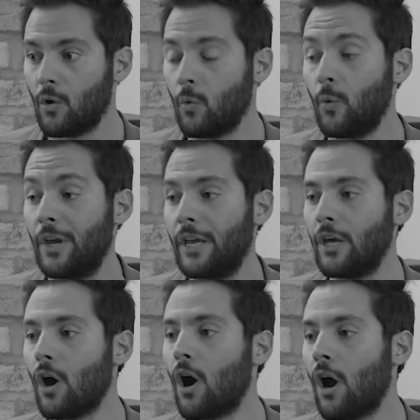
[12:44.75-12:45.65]

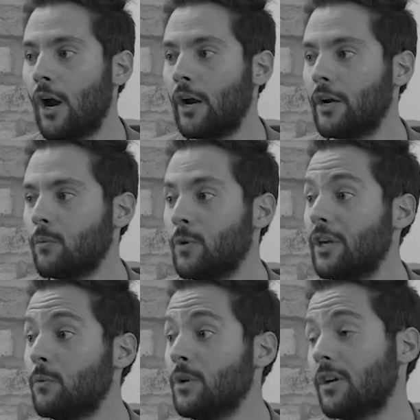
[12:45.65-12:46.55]
We
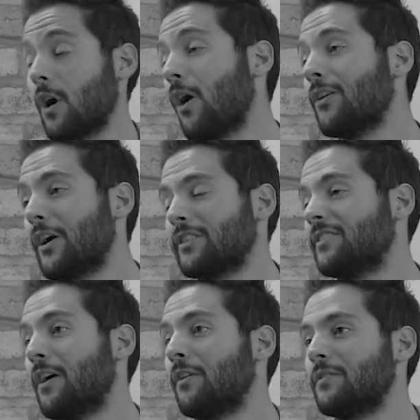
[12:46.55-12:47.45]
called
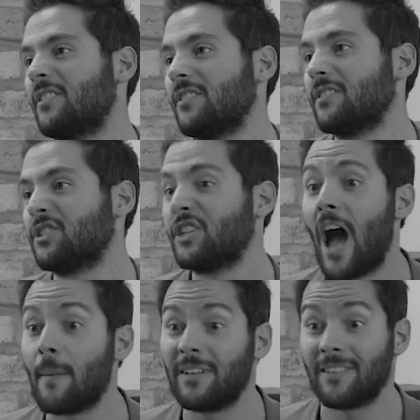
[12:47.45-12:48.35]
ourselves the
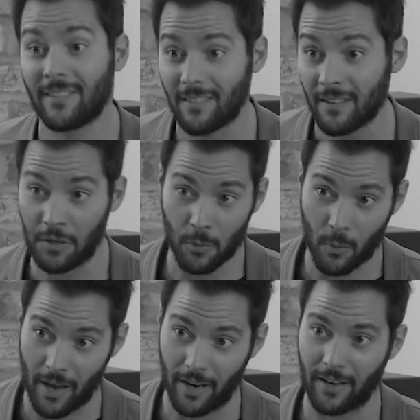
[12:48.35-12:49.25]
shamans in a
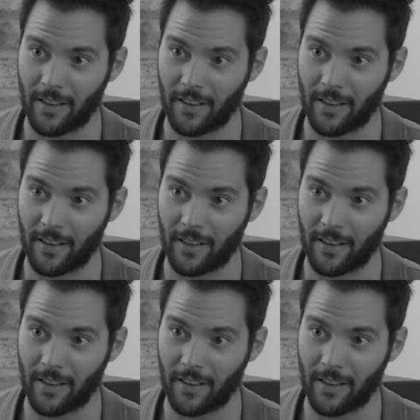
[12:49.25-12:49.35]
way,